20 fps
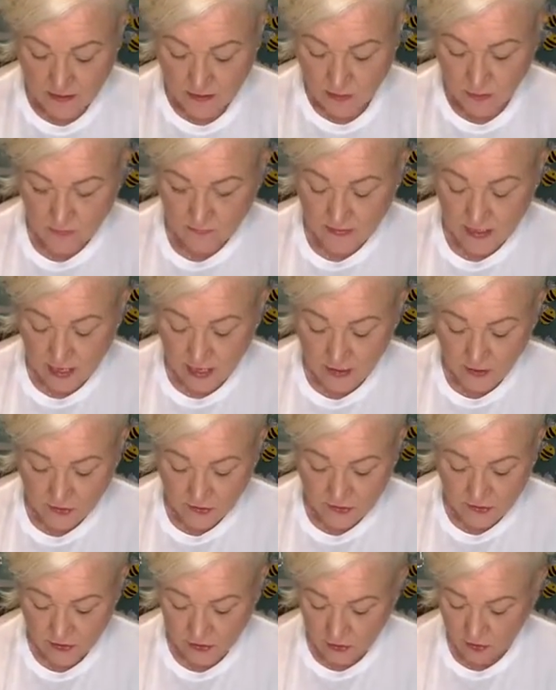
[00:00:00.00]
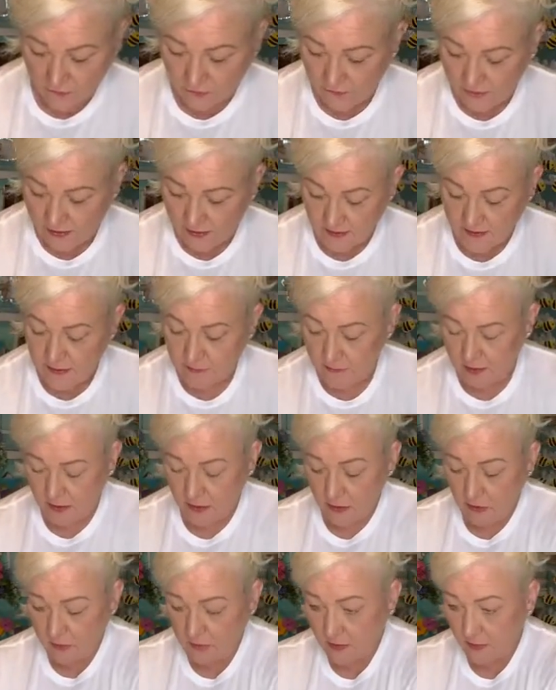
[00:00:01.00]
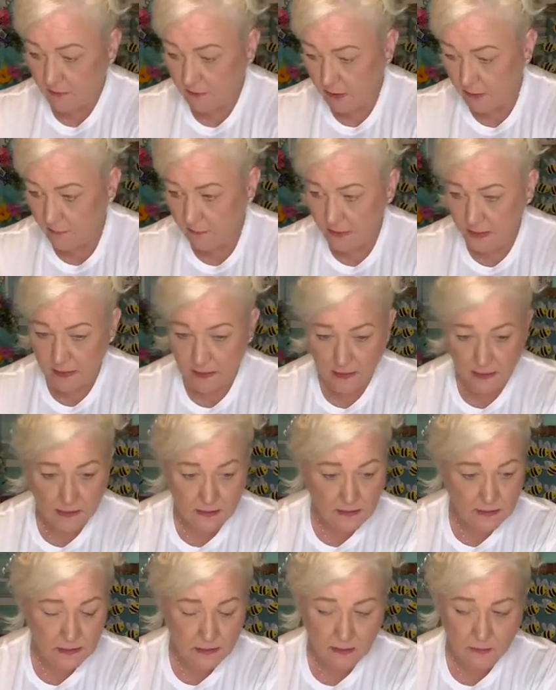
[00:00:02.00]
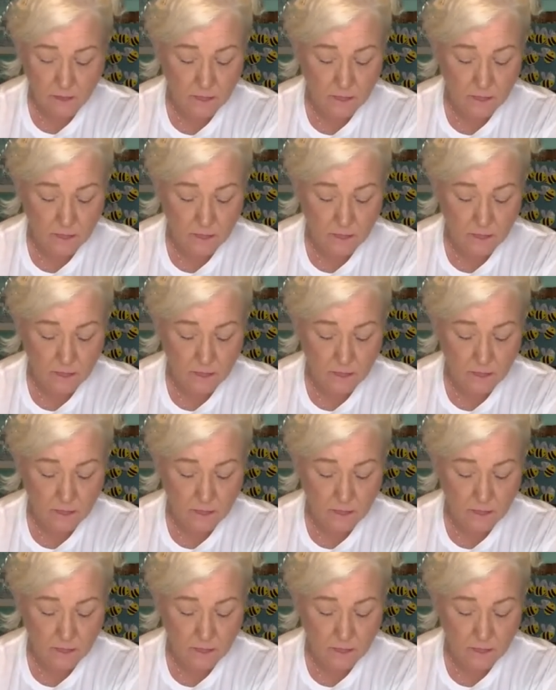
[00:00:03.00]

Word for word: So we've got our surface. Let me close up my paint.